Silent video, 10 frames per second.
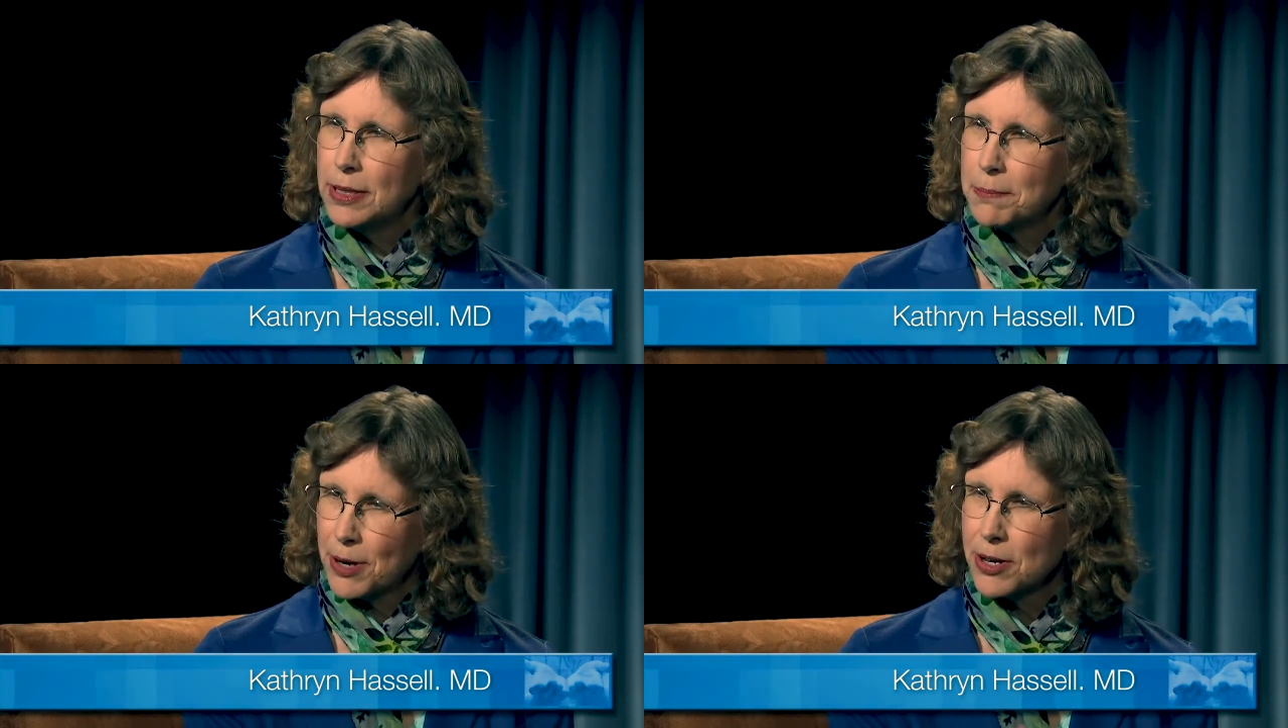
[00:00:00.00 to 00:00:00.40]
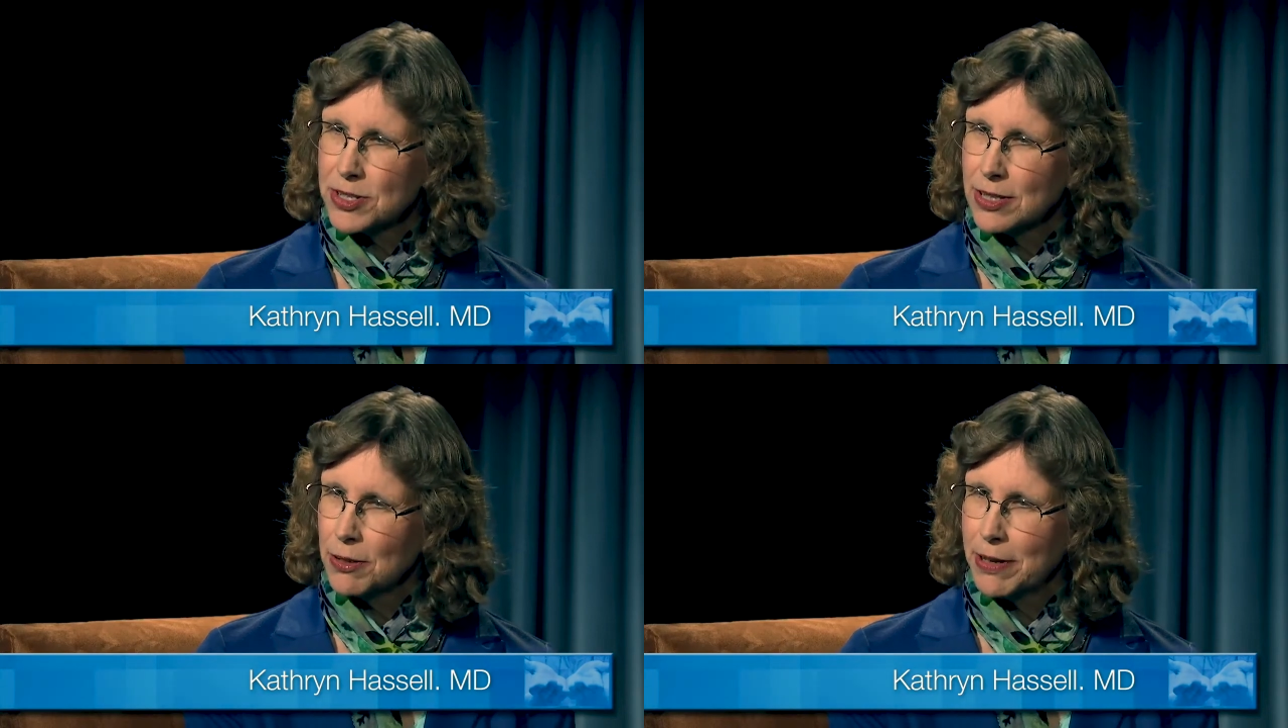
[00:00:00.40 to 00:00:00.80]
the
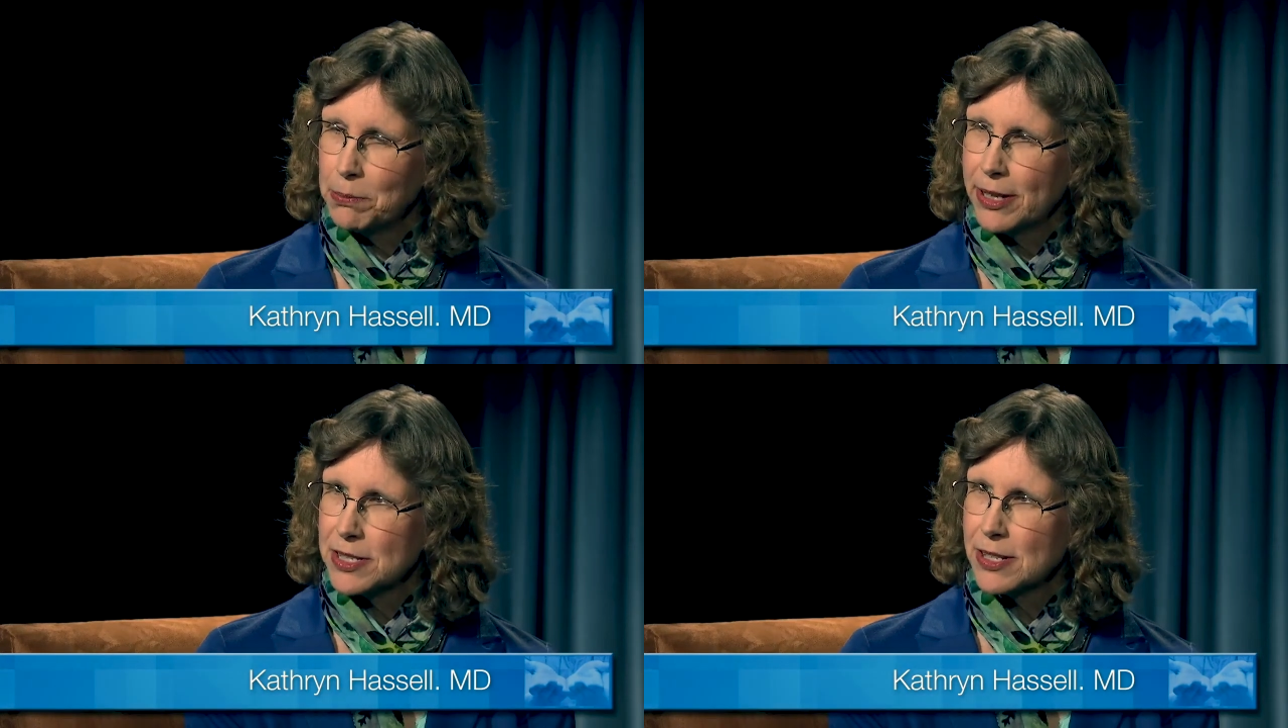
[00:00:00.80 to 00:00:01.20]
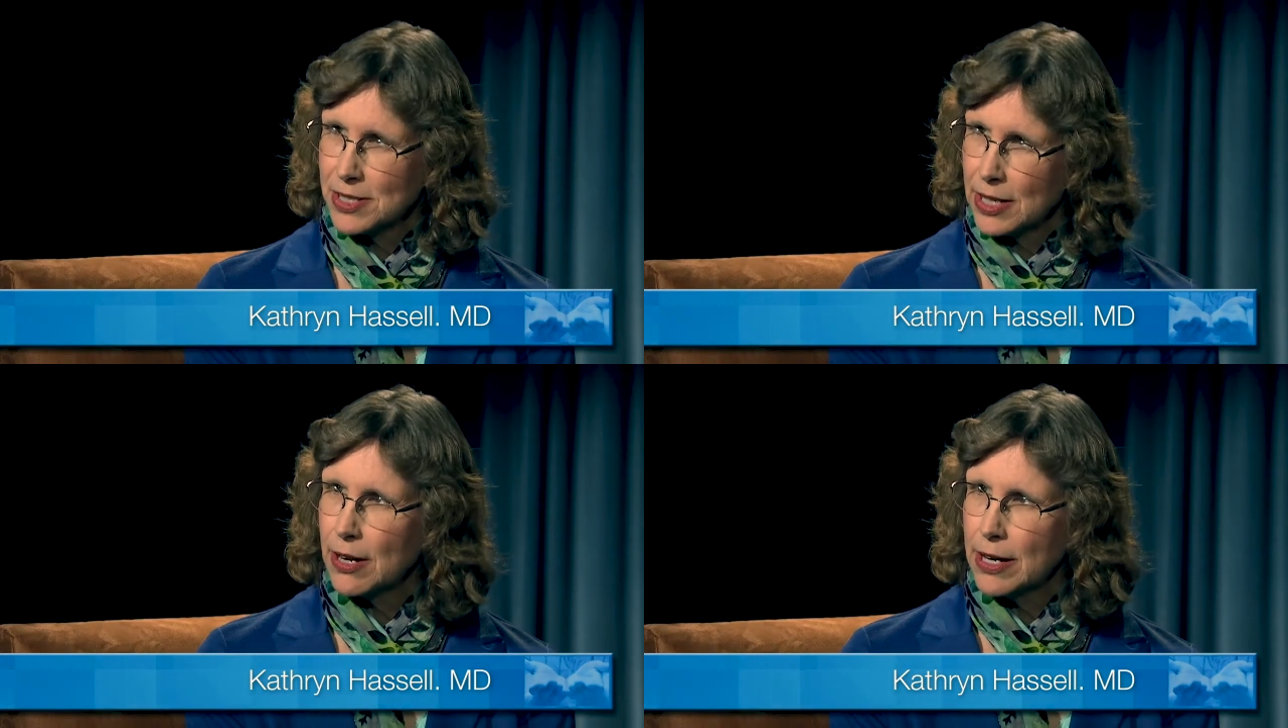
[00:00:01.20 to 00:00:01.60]
parts in the red blood cells
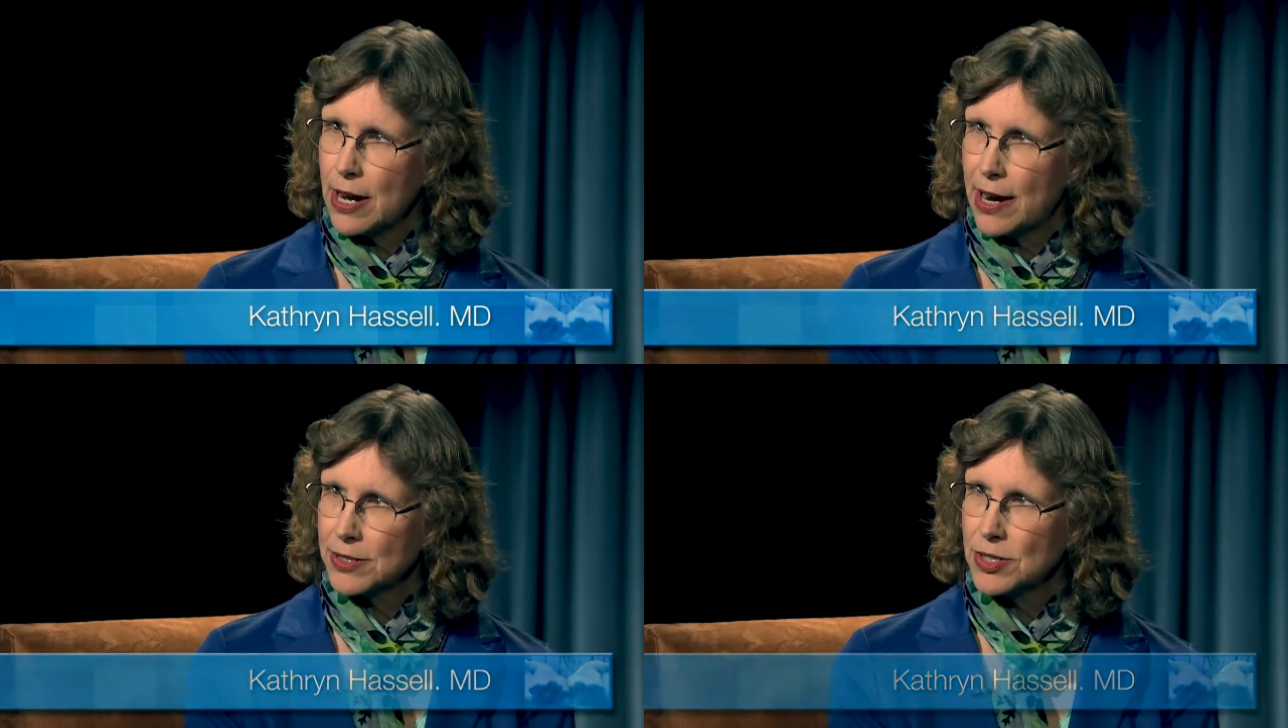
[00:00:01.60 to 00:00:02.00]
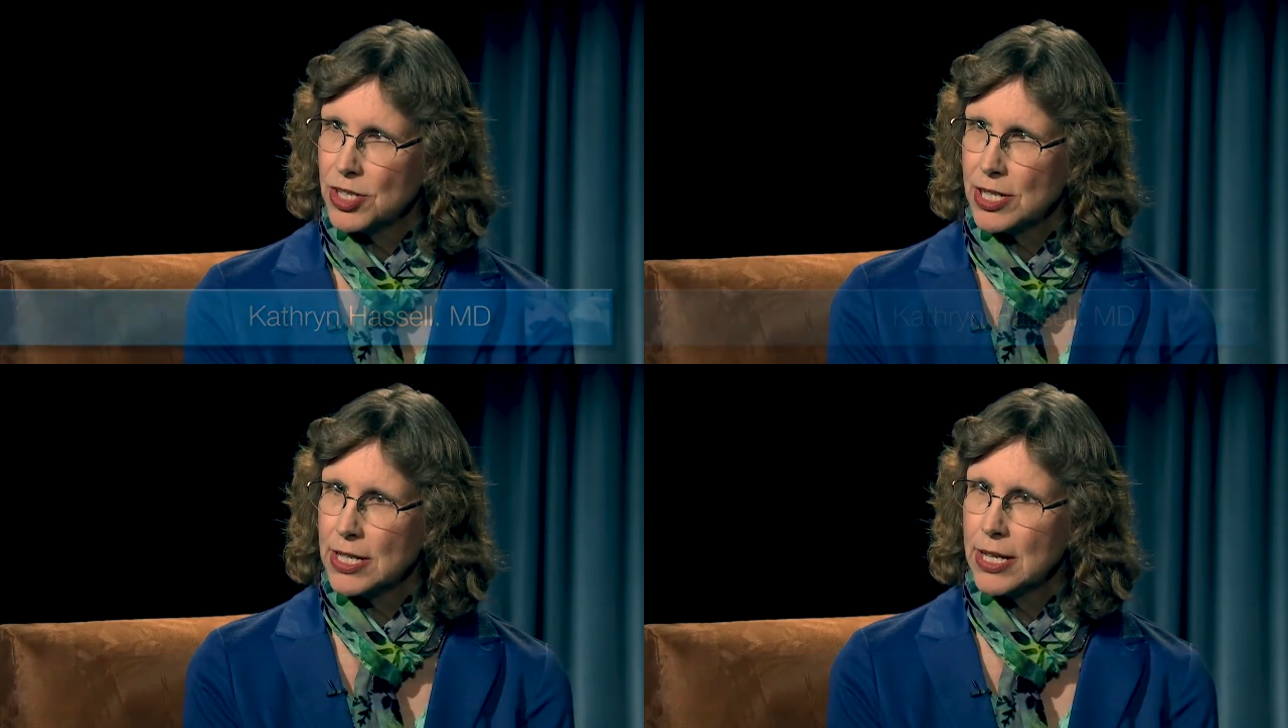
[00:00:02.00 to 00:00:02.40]
that carry oxygen,